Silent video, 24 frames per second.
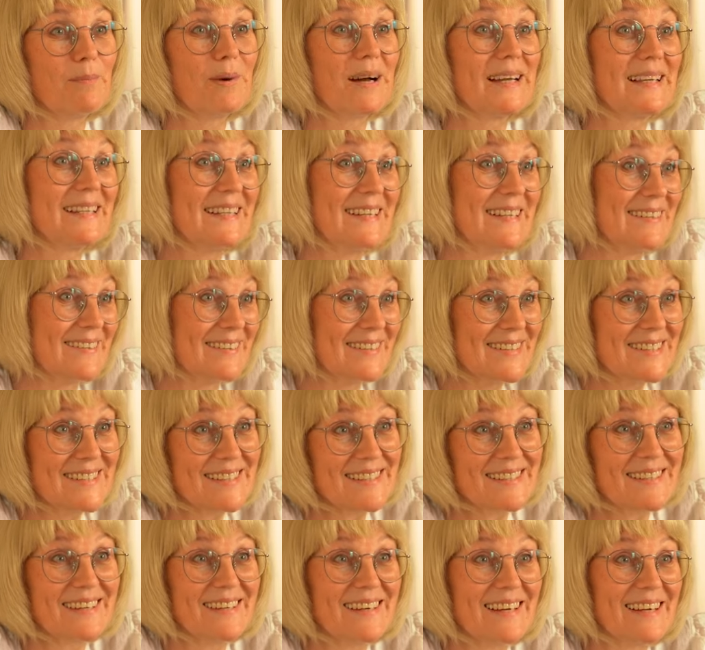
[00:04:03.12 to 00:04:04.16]
But here is
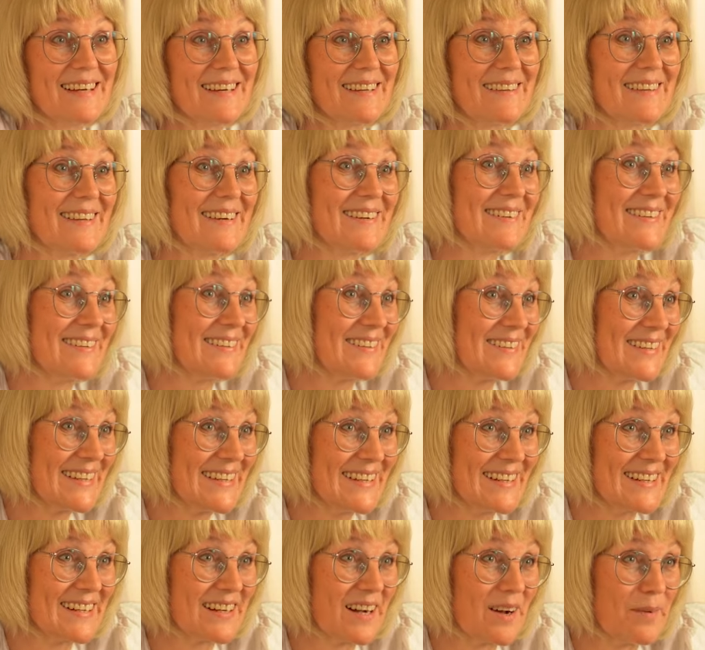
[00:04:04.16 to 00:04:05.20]
the real
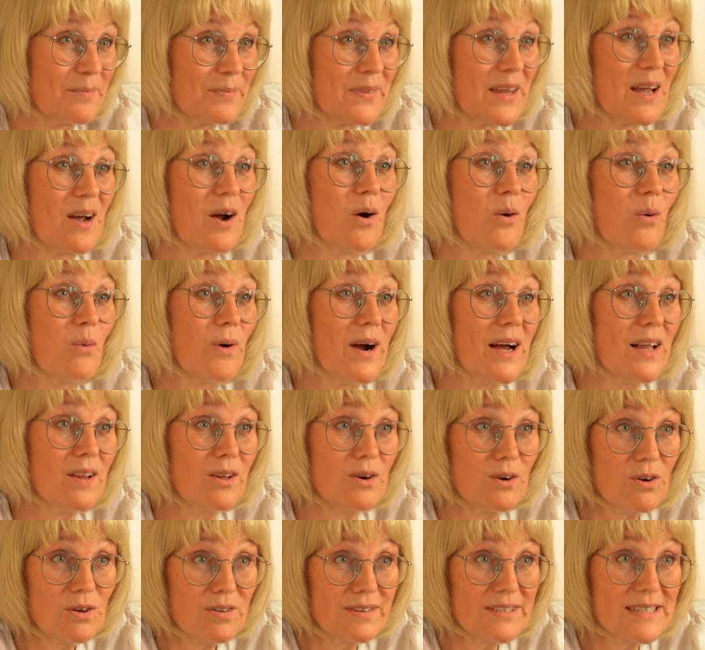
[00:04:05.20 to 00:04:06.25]
kicker. While
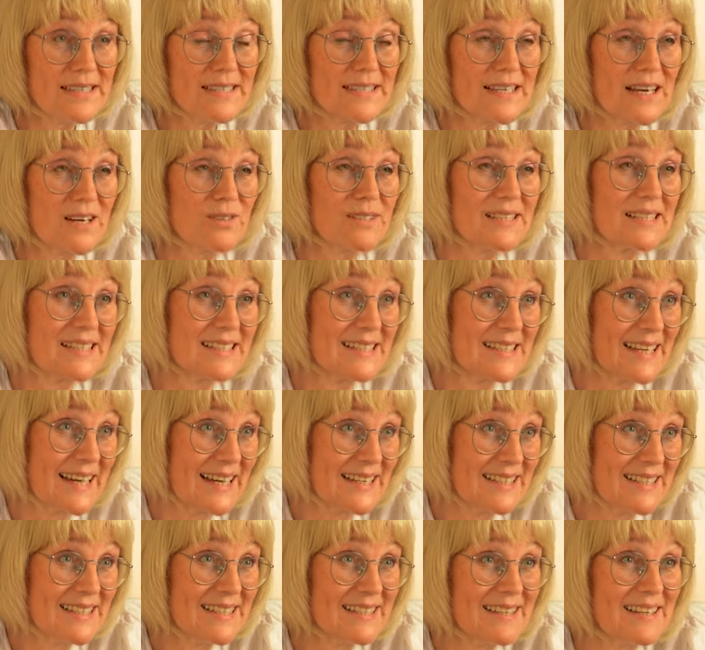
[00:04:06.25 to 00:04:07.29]
all this sounds
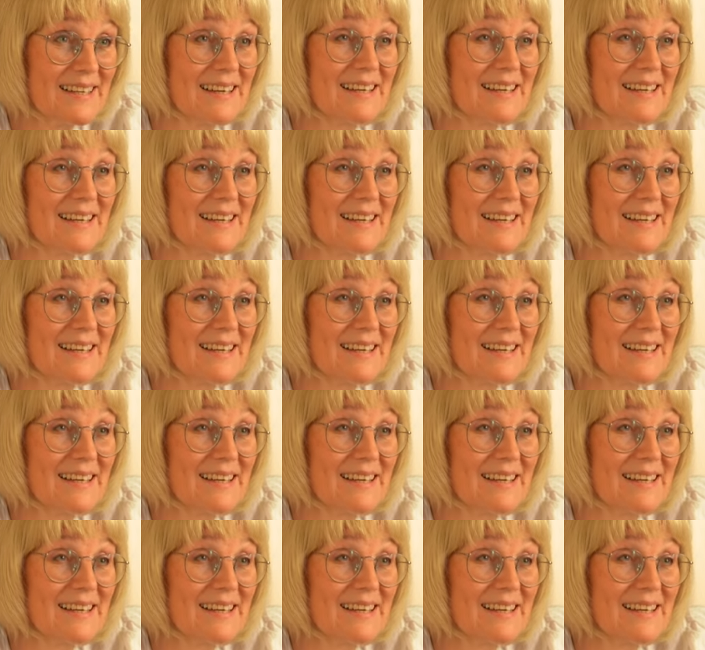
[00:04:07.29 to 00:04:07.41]
exciting,